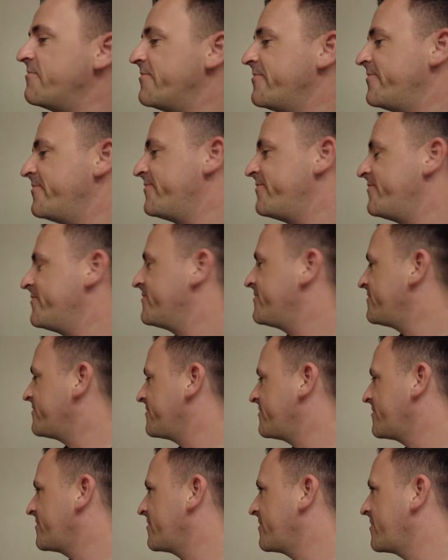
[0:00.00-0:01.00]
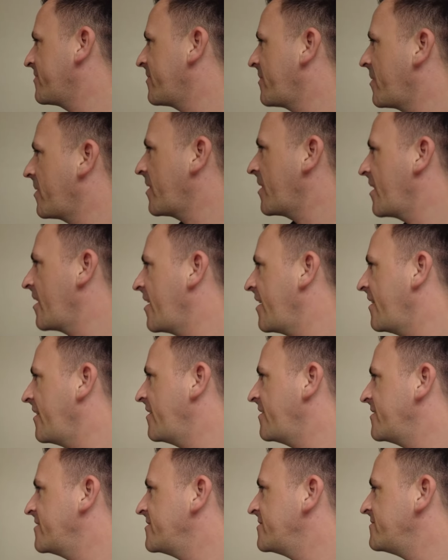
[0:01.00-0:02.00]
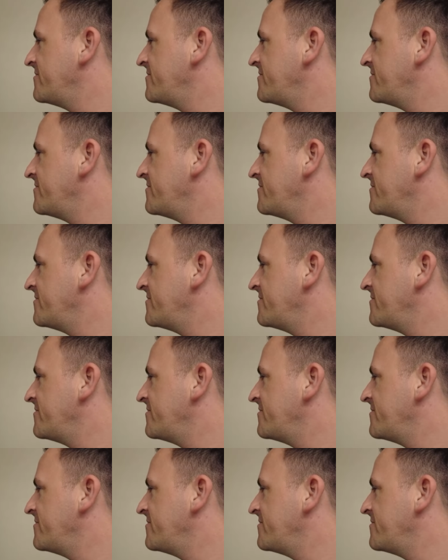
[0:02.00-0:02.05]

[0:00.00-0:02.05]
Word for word: There's a little girl crying,